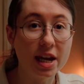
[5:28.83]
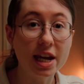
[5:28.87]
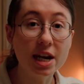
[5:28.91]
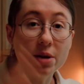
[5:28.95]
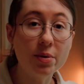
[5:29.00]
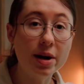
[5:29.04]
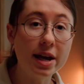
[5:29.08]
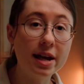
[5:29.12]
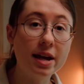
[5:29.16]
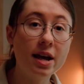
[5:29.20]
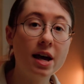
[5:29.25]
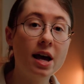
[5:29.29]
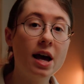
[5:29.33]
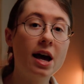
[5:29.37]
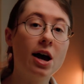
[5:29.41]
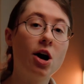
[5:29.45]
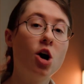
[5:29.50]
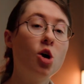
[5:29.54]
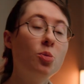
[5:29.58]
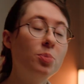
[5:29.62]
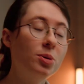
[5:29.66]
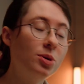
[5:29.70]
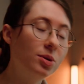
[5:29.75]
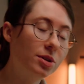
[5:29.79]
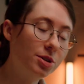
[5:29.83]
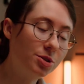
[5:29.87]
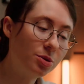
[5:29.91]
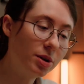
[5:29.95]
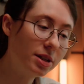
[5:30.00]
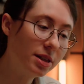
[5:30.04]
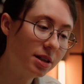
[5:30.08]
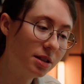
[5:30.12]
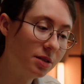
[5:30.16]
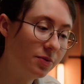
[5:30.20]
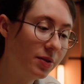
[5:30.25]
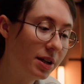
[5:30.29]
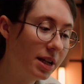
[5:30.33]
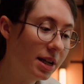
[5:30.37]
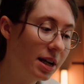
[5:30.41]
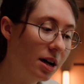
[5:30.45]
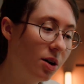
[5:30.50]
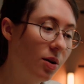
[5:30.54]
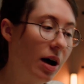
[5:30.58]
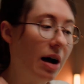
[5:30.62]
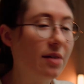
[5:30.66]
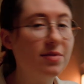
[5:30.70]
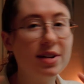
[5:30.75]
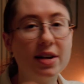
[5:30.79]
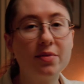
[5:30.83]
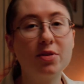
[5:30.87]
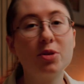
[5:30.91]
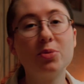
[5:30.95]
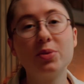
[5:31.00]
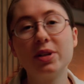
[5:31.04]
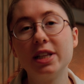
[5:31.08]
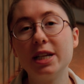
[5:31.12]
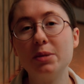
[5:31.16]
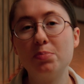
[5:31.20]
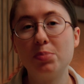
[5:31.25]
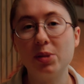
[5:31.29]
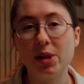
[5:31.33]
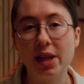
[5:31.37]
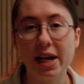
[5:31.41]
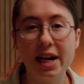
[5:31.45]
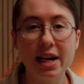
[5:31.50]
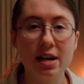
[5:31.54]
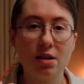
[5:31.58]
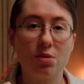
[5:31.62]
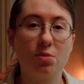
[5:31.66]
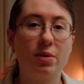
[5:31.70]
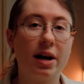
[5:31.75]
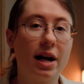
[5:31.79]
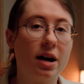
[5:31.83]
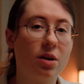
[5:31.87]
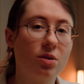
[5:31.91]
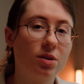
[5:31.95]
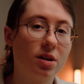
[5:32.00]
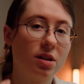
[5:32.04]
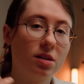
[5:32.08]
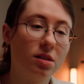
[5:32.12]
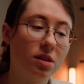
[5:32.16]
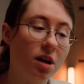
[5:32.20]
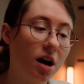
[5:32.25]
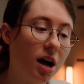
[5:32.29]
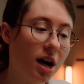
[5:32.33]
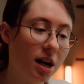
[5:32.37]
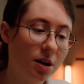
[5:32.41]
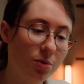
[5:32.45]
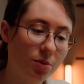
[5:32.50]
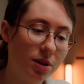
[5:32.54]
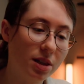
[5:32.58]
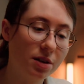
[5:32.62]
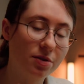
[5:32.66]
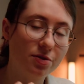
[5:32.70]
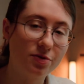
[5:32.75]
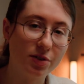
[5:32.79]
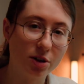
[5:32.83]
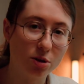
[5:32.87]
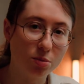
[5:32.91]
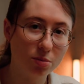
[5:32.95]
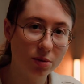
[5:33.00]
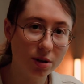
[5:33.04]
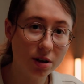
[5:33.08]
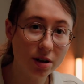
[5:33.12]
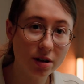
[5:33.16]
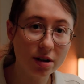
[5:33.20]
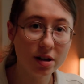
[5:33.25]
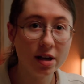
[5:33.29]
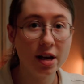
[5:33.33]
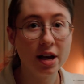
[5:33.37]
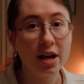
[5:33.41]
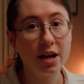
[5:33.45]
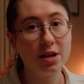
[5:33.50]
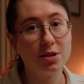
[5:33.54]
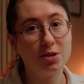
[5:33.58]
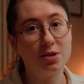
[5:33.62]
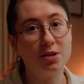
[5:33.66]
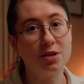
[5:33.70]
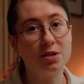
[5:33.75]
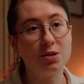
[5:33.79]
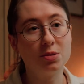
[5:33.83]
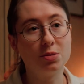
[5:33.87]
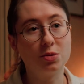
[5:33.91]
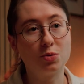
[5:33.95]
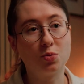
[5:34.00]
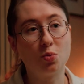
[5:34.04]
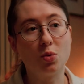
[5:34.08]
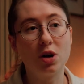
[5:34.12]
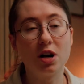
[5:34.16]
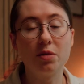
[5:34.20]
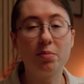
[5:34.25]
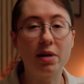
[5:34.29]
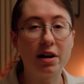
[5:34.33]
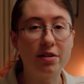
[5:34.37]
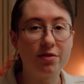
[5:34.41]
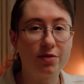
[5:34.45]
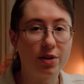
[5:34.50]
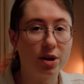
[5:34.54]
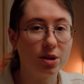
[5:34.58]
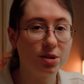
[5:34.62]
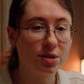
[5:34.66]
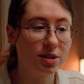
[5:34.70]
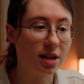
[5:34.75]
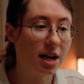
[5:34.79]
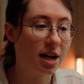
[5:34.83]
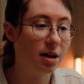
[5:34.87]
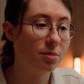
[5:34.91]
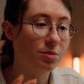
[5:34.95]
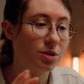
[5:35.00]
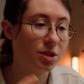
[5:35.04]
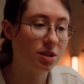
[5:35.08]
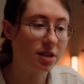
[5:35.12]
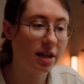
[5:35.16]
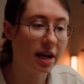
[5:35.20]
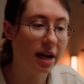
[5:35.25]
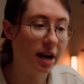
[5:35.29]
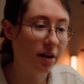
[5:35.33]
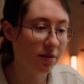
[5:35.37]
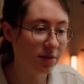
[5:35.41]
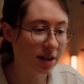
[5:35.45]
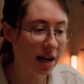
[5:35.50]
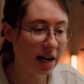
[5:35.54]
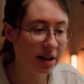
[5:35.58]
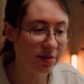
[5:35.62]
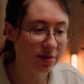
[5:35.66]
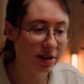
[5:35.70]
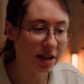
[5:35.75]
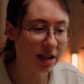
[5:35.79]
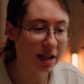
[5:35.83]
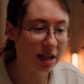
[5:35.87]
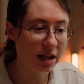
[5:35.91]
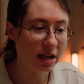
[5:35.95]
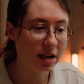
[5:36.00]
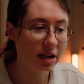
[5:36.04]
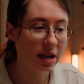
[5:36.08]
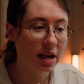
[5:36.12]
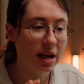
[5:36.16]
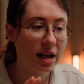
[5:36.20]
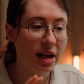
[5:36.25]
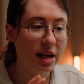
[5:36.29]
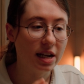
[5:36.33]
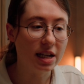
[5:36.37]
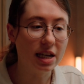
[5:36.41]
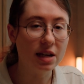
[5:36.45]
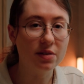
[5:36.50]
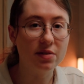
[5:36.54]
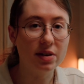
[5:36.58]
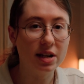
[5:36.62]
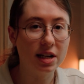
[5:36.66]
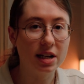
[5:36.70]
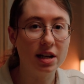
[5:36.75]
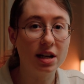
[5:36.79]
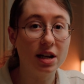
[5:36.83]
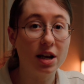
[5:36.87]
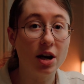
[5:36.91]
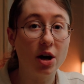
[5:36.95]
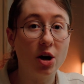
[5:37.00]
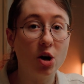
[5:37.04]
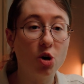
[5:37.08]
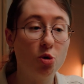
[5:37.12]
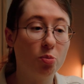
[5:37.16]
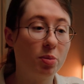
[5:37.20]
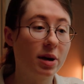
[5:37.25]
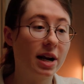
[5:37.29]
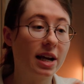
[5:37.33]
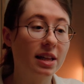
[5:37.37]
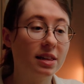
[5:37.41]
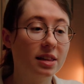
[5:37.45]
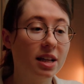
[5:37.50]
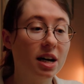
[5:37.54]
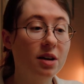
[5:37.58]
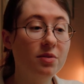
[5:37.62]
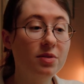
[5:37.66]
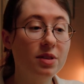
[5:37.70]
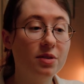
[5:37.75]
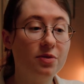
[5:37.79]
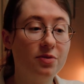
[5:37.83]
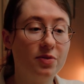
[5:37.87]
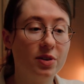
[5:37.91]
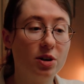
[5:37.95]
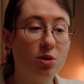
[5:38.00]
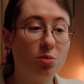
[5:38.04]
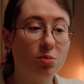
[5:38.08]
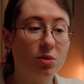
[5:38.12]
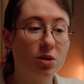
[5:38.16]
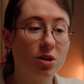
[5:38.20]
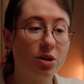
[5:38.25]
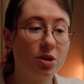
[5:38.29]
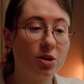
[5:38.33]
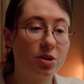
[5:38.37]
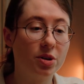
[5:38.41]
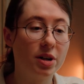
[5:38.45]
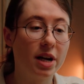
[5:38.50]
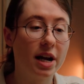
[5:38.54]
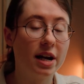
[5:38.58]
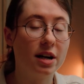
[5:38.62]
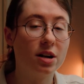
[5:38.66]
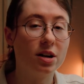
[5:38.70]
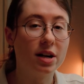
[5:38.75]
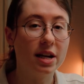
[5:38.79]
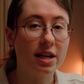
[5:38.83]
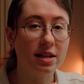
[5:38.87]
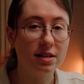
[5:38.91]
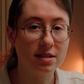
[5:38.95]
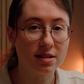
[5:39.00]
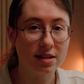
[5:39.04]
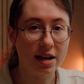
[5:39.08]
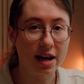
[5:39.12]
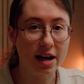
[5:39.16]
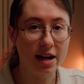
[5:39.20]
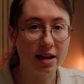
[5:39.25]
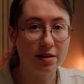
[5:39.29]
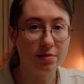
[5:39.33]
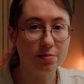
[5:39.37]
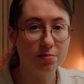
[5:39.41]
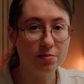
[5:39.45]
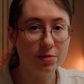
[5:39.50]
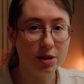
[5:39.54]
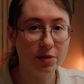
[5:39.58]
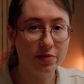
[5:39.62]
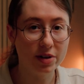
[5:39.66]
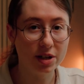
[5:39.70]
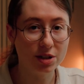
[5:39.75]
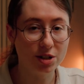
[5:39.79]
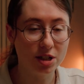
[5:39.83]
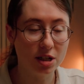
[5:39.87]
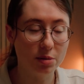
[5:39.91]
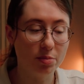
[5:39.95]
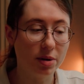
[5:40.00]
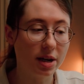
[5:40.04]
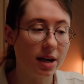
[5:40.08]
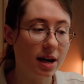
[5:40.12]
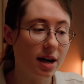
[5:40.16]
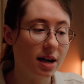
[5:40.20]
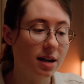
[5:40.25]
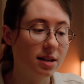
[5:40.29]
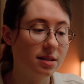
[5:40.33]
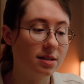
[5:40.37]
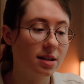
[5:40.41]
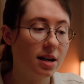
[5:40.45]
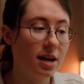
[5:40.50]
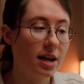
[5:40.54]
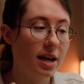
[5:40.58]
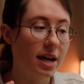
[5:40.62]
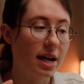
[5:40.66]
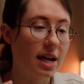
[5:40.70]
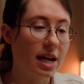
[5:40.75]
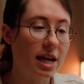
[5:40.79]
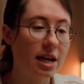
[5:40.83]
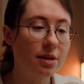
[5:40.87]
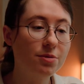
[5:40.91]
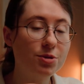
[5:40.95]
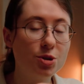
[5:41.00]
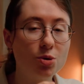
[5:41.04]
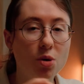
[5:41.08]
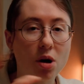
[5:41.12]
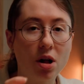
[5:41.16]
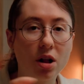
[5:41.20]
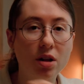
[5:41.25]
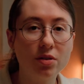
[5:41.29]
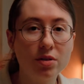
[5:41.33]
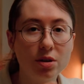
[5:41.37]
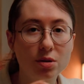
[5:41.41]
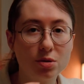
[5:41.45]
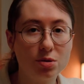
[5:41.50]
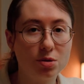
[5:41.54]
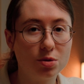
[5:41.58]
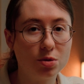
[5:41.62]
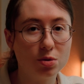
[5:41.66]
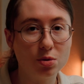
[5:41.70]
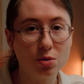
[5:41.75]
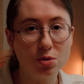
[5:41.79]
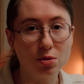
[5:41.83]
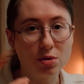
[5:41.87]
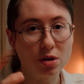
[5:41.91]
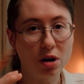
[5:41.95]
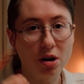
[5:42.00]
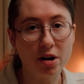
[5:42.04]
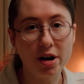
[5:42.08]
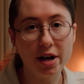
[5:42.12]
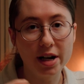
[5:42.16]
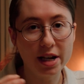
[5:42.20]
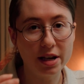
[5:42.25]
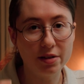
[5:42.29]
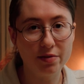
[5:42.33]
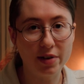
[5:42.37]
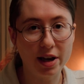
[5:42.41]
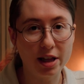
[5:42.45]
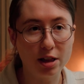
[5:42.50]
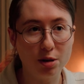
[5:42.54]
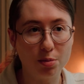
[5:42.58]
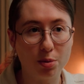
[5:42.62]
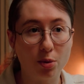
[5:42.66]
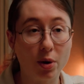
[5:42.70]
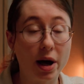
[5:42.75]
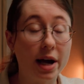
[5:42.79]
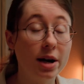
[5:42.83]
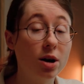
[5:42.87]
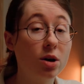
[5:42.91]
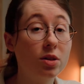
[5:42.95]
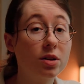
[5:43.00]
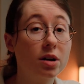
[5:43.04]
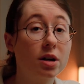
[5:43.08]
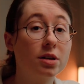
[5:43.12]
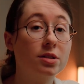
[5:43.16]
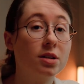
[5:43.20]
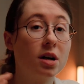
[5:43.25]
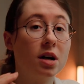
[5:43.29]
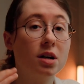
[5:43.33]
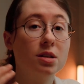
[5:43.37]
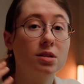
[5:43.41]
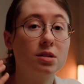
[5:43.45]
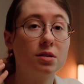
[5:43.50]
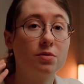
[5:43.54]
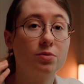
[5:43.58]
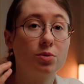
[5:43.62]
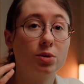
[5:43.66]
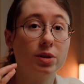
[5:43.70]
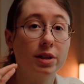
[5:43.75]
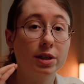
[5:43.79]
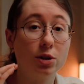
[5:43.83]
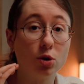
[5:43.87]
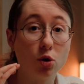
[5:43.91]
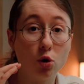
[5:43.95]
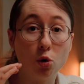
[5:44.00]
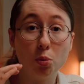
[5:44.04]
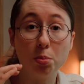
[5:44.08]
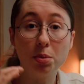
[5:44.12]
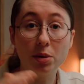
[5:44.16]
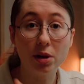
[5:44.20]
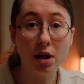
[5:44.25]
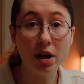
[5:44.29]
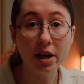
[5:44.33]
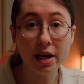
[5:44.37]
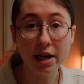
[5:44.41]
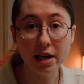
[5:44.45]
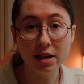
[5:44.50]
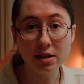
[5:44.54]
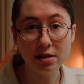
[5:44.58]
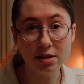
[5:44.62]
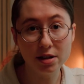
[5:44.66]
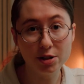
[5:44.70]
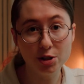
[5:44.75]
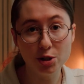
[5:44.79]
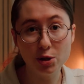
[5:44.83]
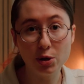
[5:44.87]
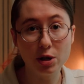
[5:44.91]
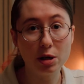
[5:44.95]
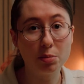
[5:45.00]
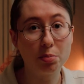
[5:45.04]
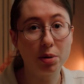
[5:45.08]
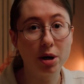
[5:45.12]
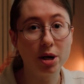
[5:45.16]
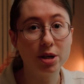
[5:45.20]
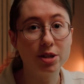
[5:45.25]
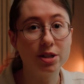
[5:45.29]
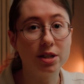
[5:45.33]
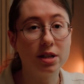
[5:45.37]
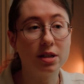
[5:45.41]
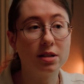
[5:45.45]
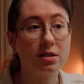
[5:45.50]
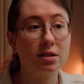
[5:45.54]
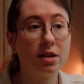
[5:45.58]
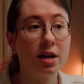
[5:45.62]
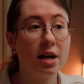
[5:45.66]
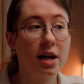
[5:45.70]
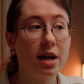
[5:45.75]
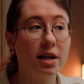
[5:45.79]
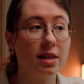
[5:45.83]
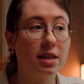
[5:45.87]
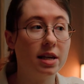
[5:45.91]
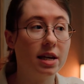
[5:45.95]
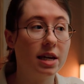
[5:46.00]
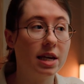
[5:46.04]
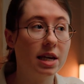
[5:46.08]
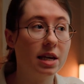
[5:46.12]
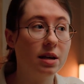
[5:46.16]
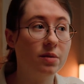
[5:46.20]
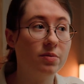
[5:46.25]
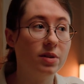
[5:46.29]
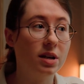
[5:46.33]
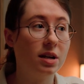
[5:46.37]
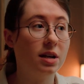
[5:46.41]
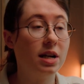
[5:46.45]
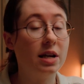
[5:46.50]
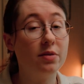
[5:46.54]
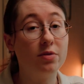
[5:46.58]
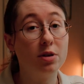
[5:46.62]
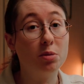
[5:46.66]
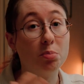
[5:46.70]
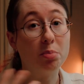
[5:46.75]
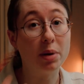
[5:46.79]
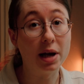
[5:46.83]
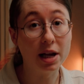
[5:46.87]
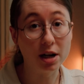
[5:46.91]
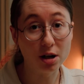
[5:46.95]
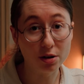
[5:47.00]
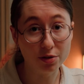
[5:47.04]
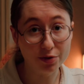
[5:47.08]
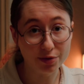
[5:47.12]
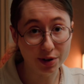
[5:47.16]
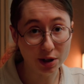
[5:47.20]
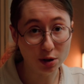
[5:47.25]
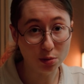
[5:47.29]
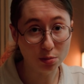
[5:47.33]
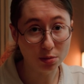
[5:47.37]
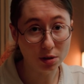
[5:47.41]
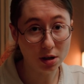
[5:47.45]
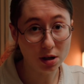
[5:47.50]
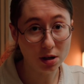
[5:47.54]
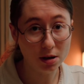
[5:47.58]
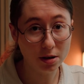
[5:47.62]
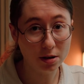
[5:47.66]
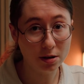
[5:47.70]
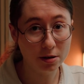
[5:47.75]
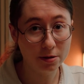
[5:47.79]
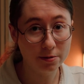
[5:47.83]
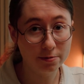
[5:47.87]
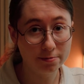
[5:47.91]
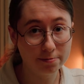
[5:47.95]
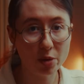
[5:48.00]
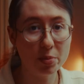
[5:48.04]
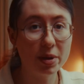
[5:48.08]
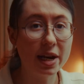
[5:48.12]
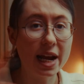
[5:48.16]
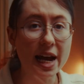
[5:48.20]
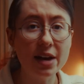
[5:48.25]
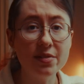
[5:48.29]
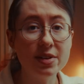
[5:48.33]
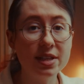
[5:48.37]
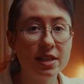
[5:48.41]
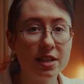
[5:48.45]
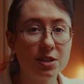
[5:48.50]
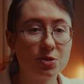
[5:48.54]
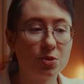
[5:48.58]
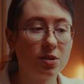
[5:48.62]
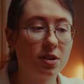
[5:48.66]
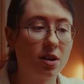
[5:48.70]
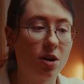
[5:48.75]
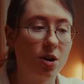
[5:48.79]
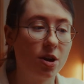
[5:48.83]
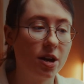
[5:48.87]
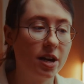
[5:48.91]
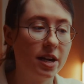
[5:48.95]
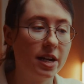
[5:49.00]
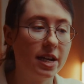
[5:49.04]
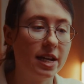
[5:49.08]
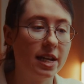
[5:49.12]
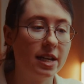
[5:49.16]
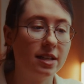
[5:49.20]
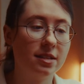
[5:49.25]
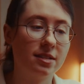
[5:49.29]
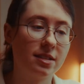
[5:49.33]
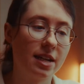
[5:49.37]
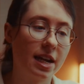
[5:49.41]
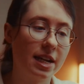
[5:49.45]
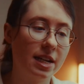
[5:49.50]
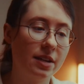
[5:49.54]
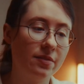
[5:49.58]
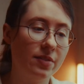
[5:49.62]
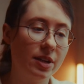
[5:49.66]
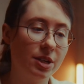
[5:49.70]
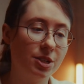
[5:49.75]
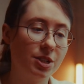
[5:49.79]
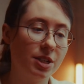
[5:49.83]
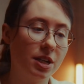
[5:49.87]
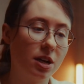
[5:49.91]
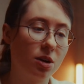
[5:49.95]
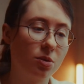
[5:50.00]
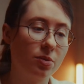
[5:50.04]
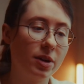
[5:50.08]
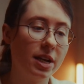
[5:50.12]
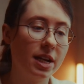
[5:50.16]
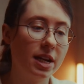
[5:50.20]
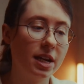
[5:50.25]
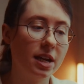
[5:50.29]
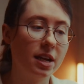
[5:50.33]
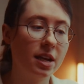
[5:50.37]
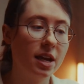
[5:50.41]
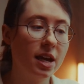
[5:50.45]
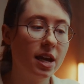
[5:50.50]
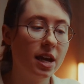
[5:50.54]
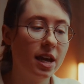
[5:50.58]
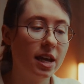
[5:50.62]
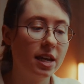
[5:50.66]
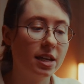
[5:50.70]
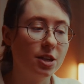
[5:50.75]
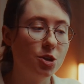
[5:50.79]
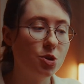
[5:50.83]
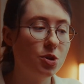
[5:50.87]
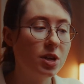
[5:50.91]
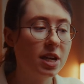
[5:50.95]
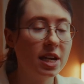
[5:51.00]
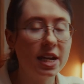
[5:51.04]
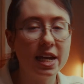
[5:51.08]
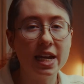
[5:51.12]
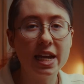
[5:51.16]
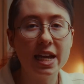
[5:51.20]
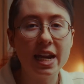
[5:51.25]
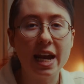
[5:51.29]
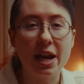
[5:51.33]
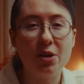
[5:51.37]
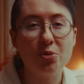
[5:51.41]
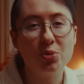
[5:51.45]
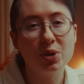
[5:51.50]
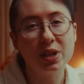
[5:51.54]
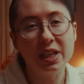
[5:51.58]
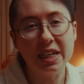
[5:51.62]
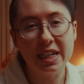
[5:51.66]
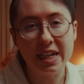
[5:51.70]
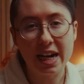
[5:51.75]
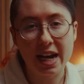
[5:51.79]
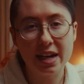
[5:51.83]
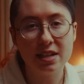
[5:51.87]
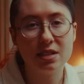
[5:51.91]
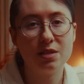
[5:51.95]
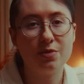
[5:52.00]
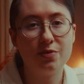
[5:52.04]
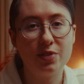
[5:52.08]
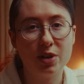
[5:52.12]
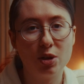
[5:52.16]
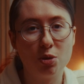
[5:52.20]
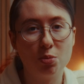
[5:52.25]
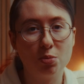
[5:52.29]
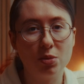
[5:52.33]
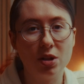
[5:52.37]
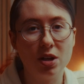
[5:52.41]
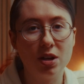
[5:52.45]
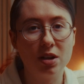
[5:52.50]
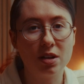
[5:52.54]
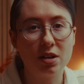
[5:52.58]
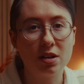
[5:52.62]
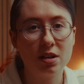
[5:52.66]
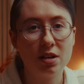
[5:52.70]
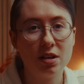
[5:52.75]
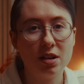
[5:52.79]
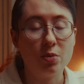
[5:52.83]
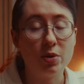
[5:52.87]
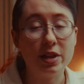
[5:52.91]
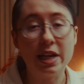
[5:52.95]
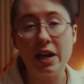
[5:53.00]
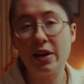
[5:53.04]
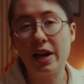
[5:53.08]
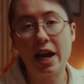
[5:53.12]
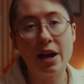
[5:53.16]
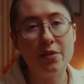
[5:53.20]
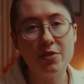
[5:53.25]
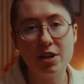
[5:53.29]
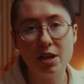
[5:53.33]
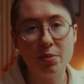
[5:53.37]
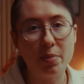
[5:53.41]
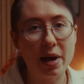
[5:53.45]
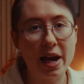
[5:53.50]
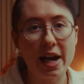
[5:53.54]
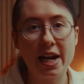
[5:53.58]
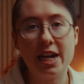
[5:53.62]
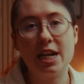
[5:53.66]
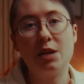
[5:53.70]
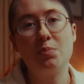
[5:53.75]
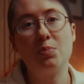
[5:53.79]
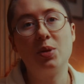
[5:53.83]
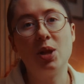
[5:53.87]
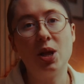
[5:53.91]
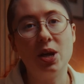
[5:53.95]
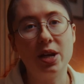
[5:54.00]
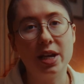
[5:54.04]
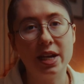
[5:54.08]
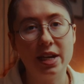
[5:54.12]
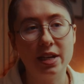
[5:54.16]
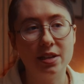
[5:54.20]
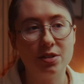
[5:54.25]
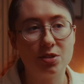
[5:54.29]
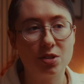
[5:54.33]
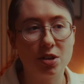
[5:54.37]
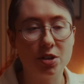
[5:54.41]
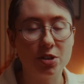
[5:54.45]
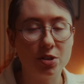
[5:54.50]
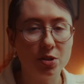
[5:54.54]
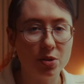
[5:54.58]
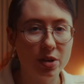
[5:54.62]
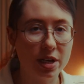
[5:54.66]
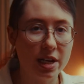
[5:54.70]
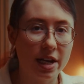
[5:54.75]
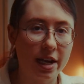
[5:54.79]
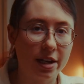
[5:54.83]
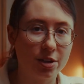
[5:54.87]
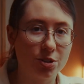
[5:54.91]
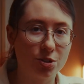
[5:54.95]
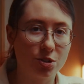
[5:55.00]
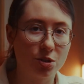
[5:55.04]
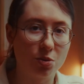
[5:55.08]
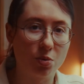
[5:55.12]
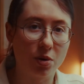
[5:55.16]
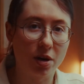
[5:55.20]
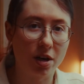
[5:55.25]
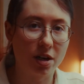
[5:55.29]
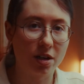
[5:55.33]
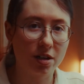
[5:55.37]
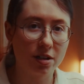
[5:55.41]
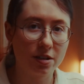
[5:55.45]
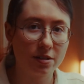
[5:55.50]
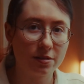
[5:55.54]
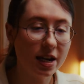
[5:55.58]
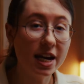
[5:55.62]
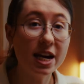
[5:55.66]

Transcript: Anyway, hope you enjoyed this video. I've never really played around a lot with a film look, so this was one of my first times just kind of diving in, giving it a go, but I love the film look creator inside DaVinci because it gives you all those tools already available. I know there are tons of really cool plugins that you can purchase that give an even better film look, but having this one already inside DaVinci already, you can get a really nice film look without having to buy any plugins or do any extra work.